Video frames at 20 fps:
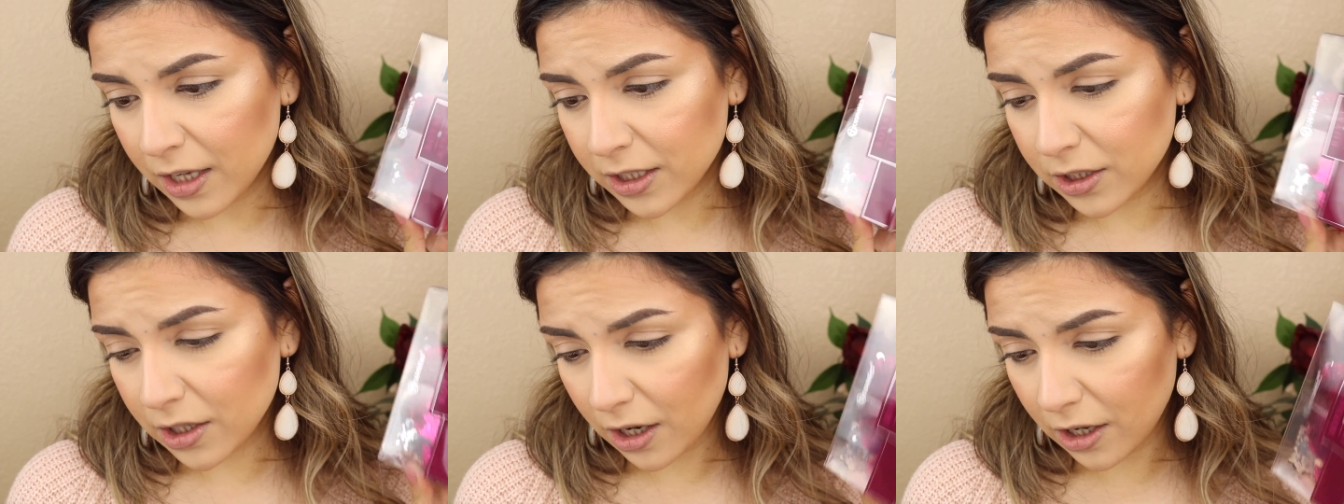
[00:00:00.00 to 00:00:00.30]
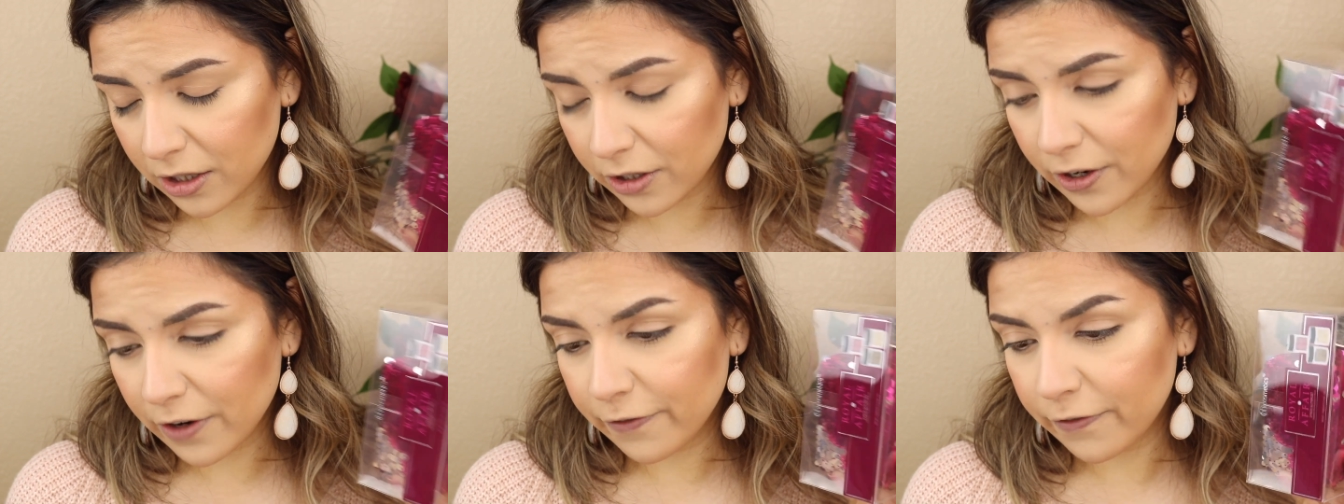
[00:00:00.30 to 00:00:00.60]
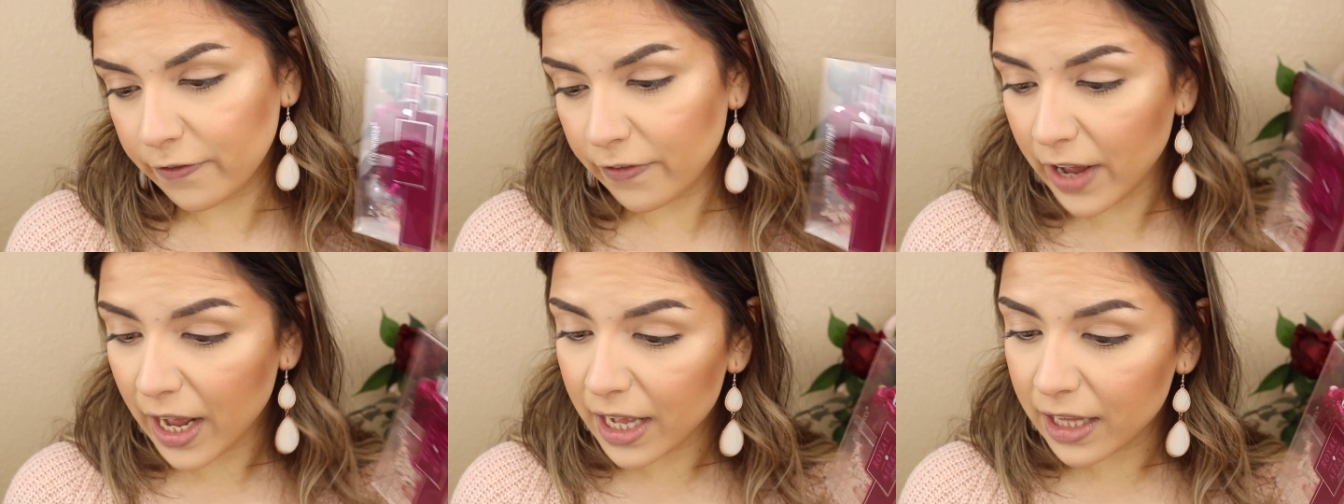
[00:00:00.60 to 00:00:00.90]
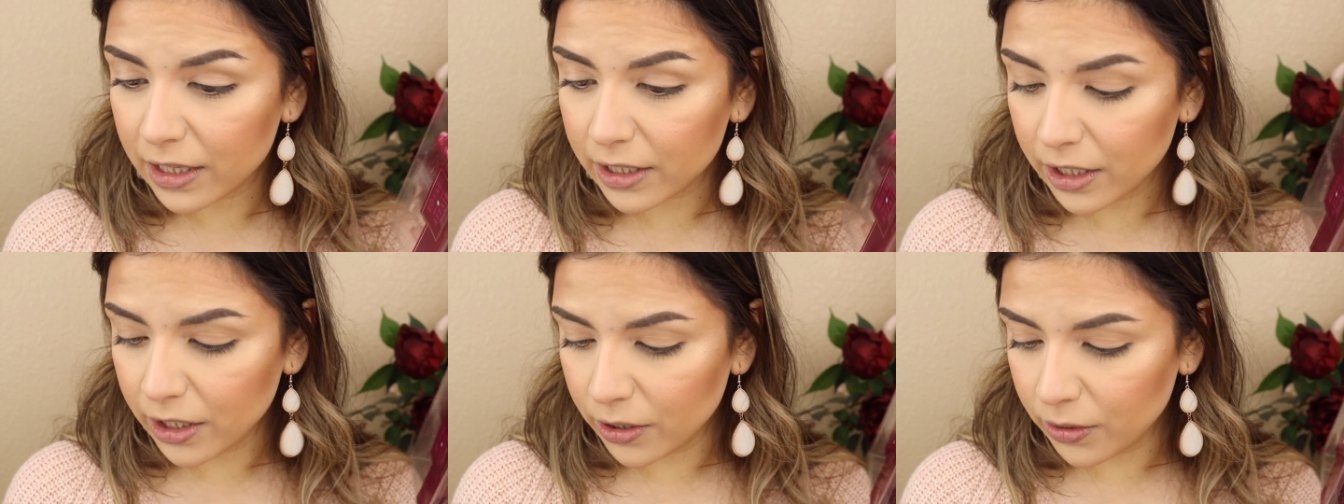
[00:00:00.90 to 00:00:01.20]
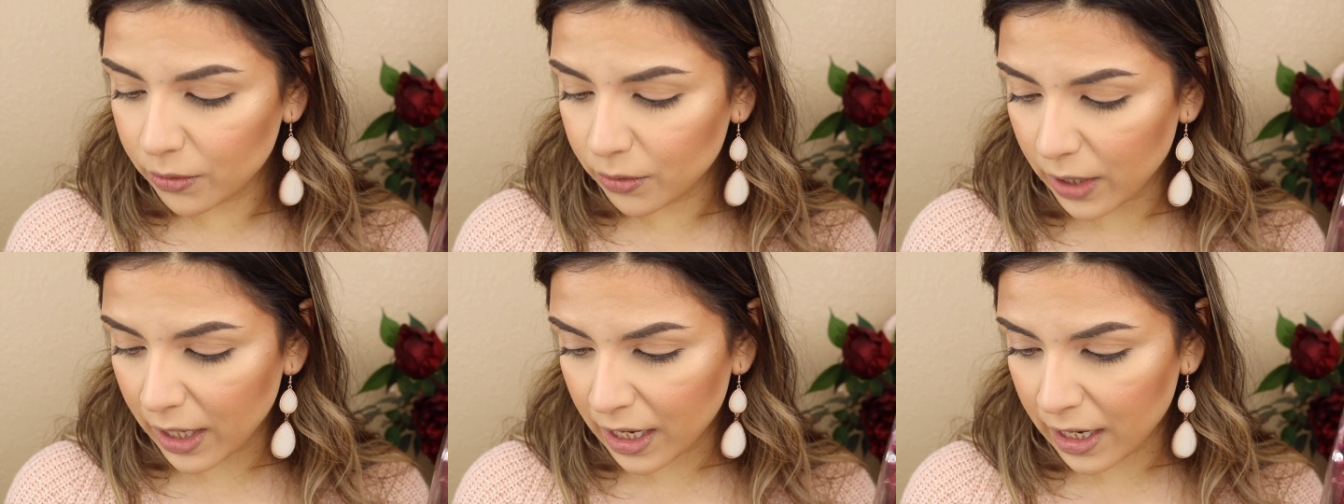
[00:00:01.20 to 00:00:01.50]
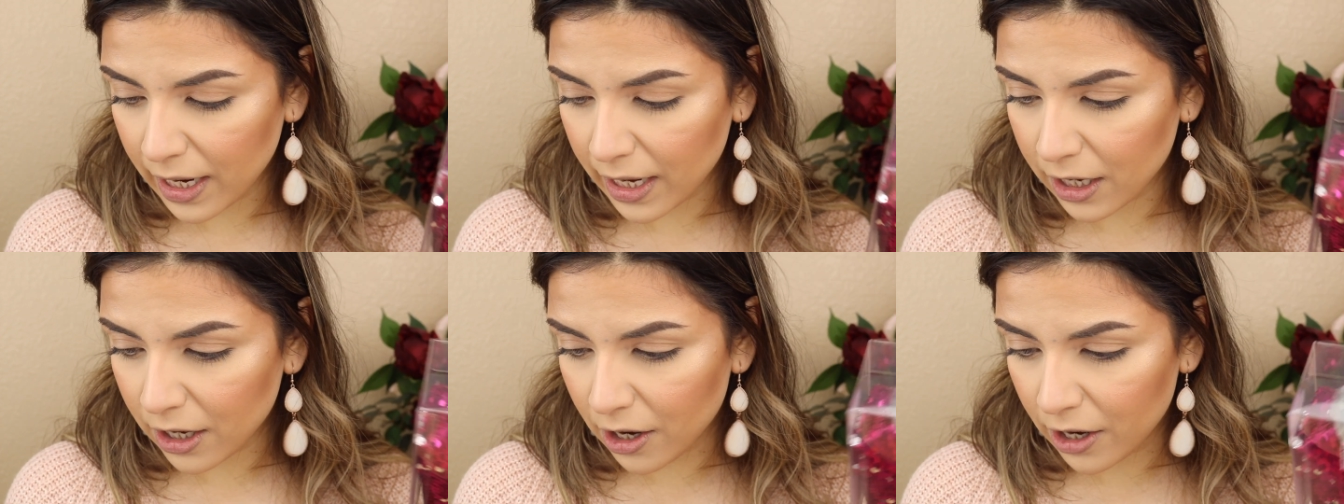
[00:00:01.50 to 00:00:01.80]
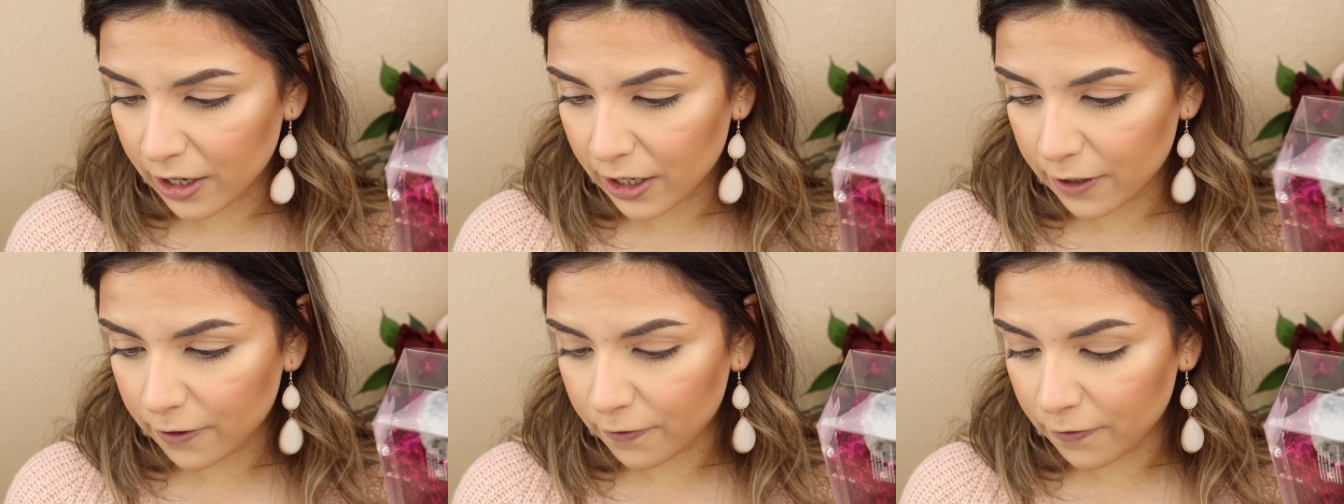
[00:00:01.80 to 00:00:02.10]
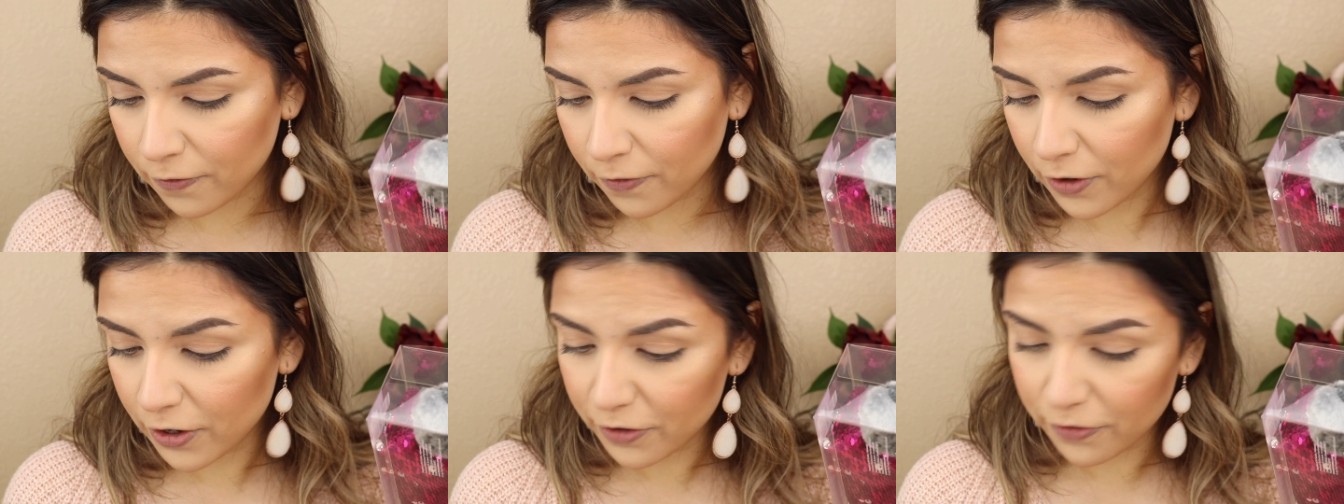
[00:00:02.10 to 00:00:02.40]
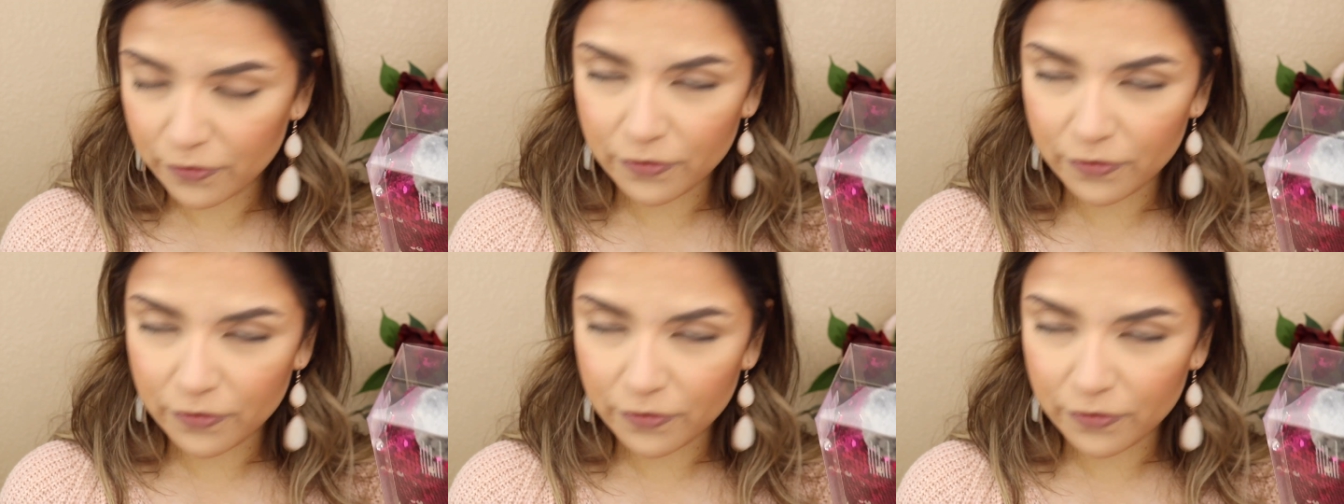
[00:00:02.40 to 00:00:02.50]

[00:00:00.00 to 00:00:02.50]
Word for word: dollar value and I got it for